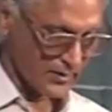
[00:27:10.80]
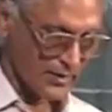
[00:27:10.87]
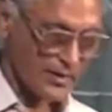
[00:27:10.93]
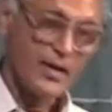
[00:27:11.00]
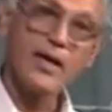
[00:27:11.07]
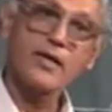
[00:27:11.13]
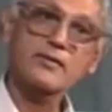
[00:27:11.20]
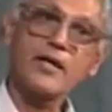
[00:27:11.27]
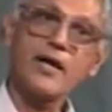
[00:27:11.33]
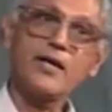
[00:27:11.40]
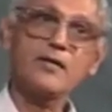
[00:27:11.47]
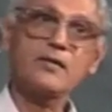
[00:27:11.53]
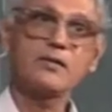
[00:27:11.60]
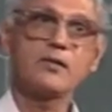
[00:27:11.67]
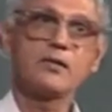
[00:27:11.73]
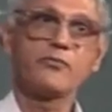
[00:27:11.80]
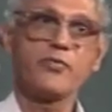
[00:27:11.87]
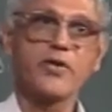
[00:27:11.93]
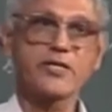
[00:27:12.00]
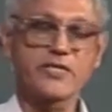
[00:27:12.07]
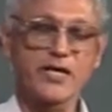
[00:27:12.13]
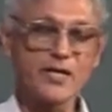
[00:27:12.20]
A third
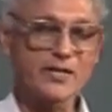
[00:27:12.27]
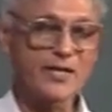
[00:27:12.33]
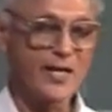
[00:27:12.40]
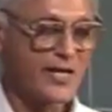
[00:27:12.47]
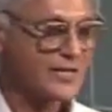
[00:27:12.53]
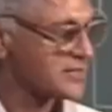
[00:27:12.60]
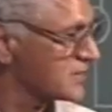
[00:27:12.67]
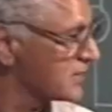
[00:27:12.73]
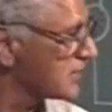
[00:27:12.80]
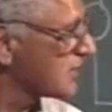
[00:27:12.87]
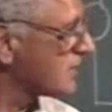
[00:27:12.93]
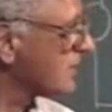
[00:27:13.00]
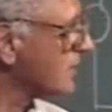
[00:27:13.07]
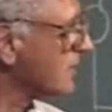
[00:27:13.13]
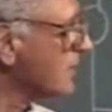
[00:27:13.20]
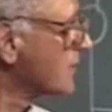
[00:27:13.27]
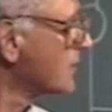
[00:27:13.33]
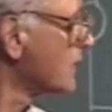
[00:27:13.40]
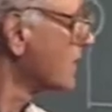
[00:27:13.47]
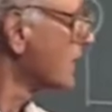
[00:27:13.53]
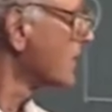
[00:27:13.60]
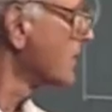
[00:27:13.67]
feature is
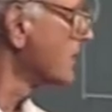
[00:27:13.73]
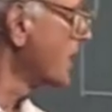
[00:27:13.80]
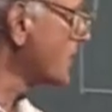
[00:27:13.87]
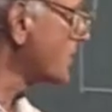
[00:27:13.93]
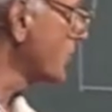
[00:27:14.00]
that